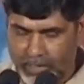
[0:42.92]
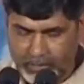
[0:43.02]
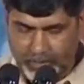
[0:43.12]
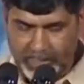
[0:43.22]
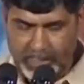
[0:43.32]
in
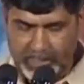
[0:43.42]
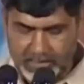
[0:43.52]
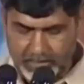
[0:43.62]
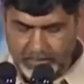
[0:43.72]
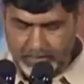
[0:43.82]
Andhra
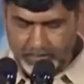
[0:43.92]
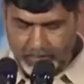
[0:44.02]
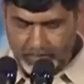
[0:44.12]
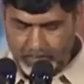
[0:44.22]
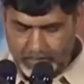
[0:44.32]
Pradesh,
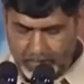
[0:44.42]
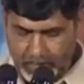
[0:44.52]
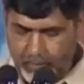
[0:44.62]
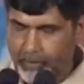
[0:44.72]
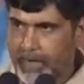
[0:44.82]

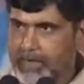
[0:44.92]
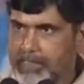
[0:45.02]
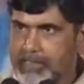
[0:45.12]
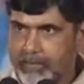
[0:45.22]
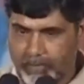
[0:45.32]
and
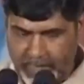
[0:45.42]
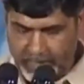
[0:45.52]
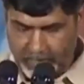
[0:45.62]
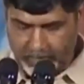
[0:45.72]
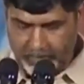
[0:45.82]
friends,
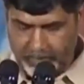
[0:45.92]
media.